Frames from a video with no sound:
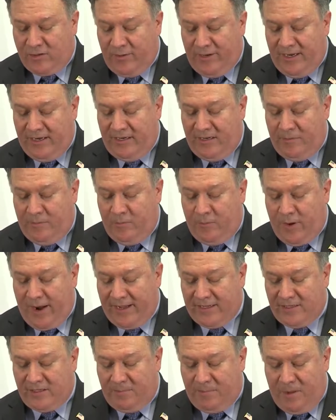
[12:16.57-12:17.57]
or
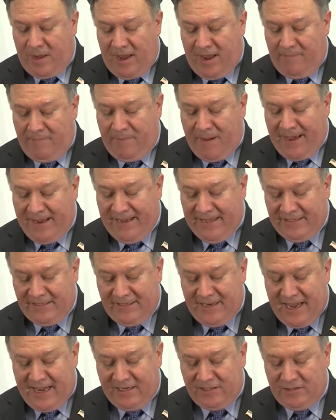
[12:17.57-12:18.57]
indirect supply by its
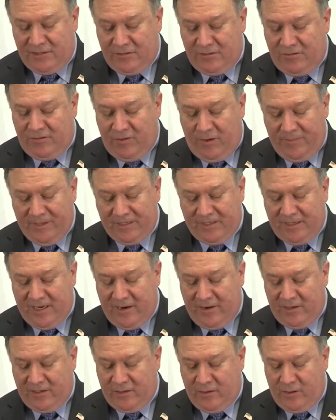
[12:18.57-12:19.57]
nationals from its
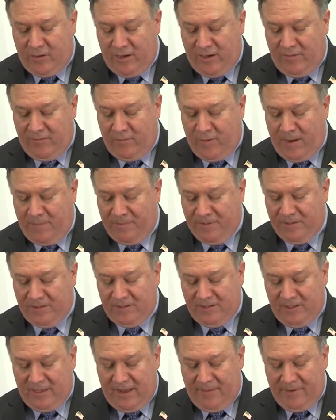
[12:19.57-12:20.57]
territory of weapons
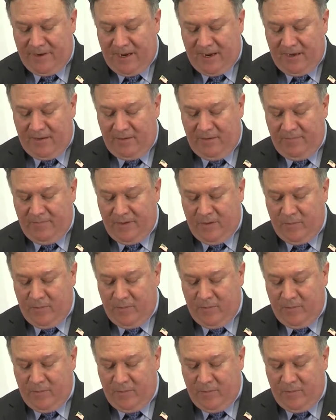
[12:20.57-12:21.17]
to Lebanon,